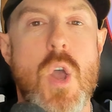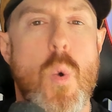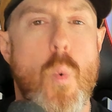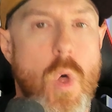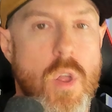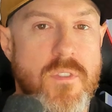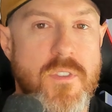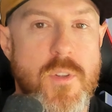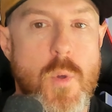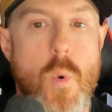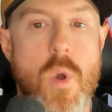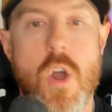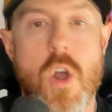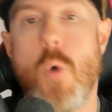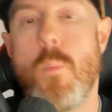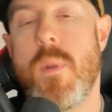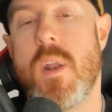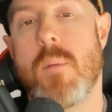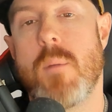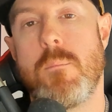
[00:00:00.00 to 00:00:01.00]
Well, if you want to
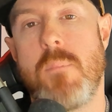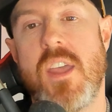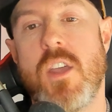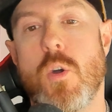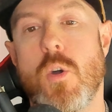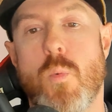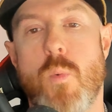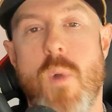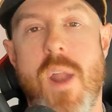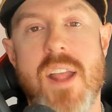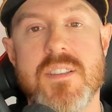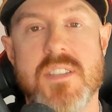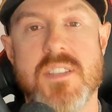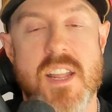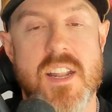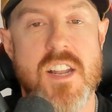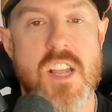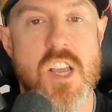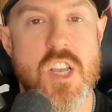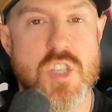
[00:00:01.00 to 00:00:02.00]
open up Mikko
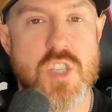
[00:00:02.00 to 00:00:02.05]
Rantanen,